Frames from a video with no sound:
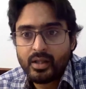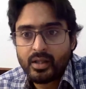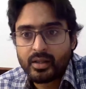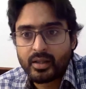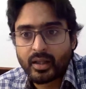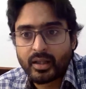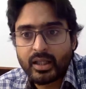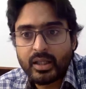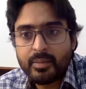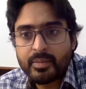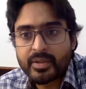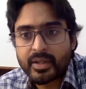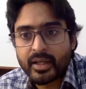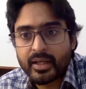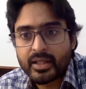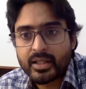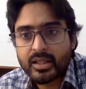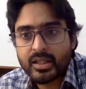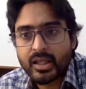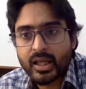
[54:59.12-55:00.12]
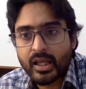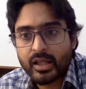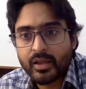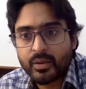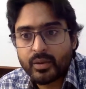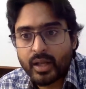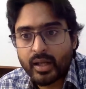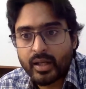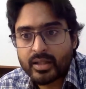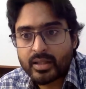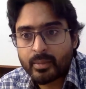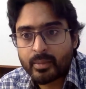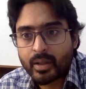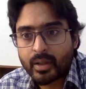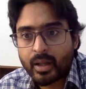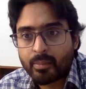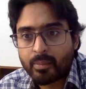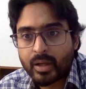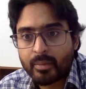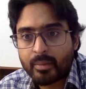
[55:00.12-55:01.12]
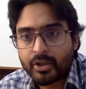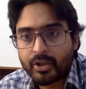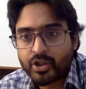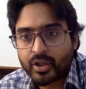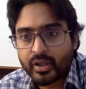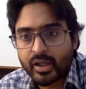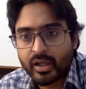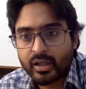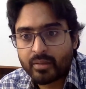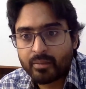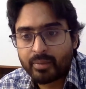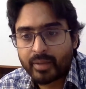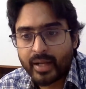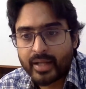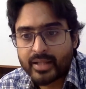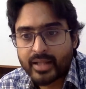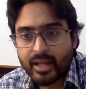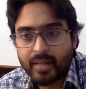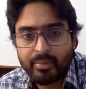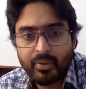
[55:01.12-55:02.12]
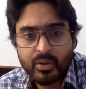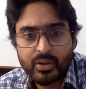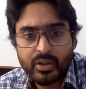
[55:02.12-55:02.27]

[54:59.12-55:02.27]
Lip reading: Nadeem says, can you tell us about upcoming Sharia compliance IPOs